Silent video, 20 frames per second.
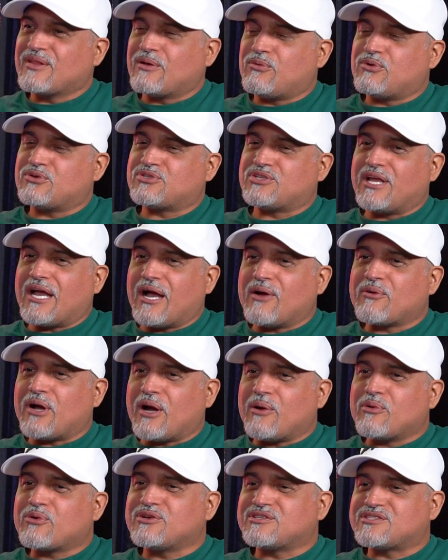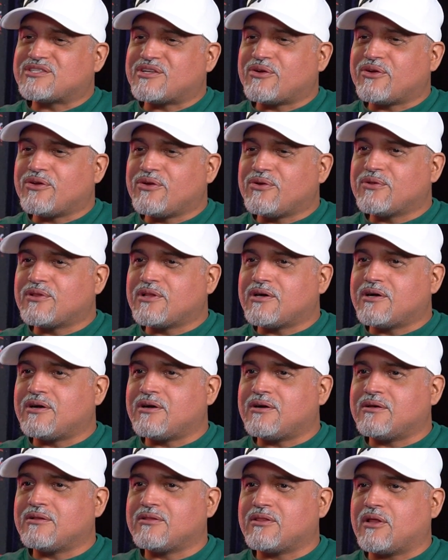Well, see, I would consider you
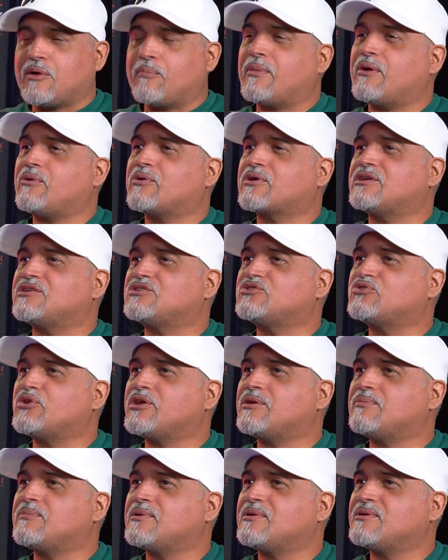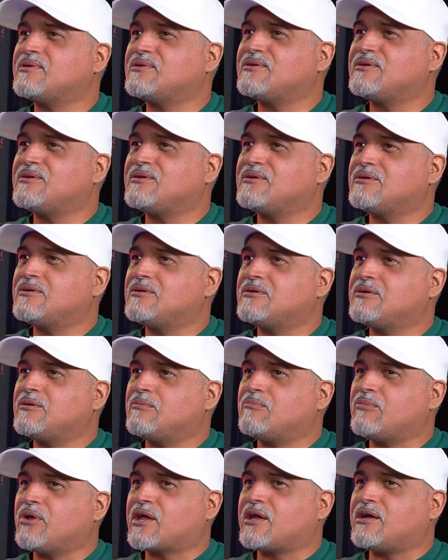the American dream
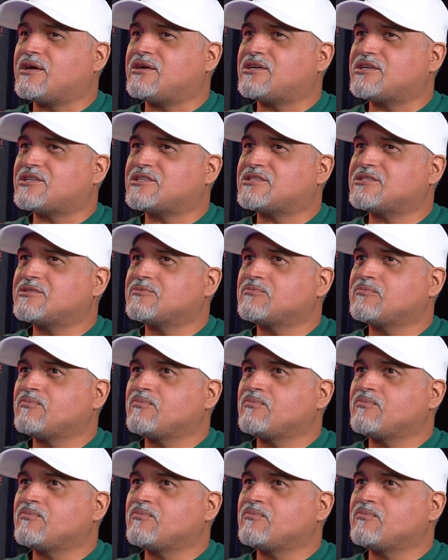because